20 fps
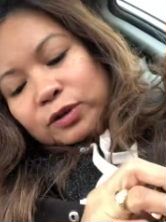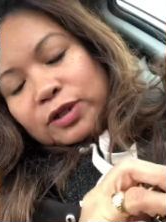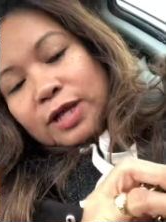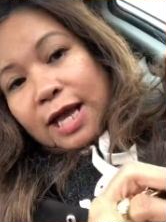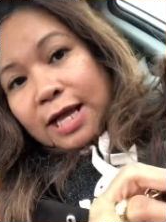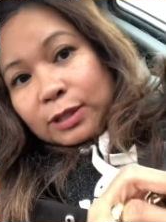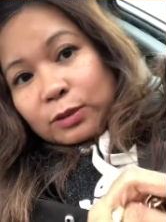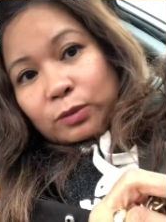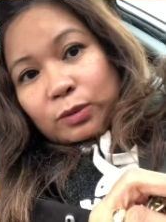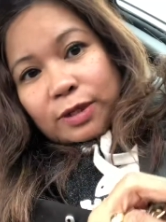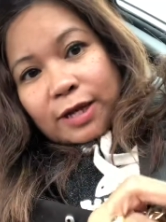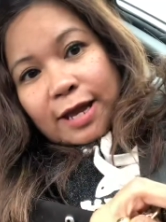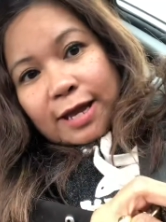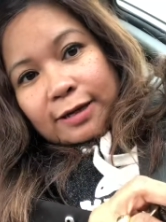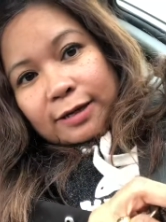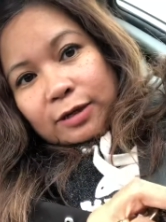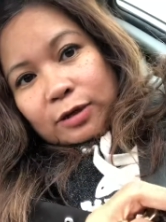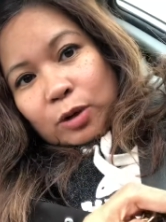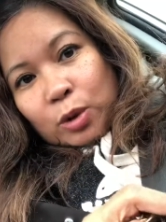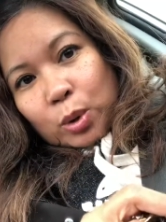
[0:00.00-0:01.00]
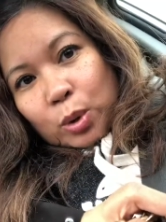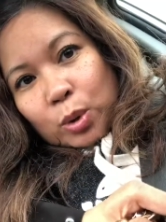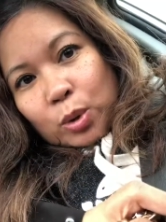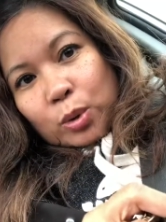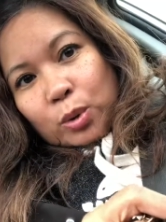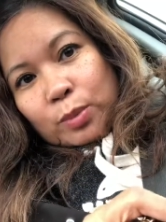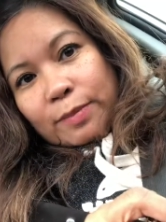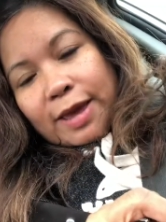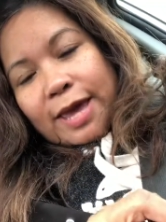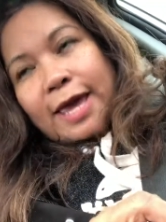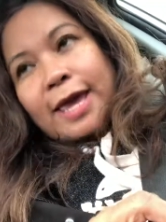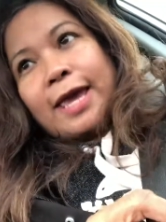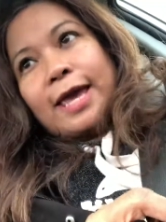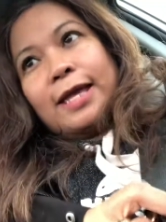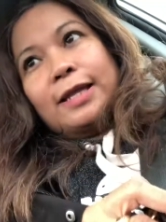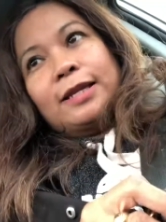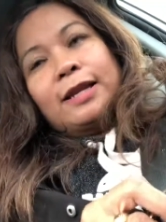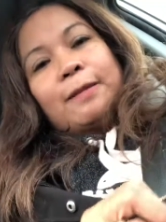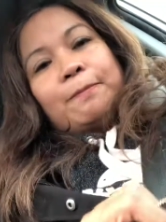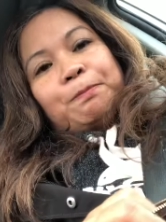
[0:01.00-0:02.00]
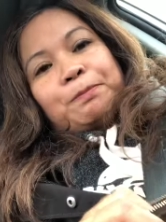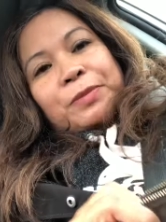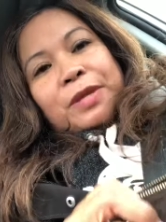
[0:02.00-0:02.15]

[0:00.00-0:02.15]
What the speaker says: that we're heading home, and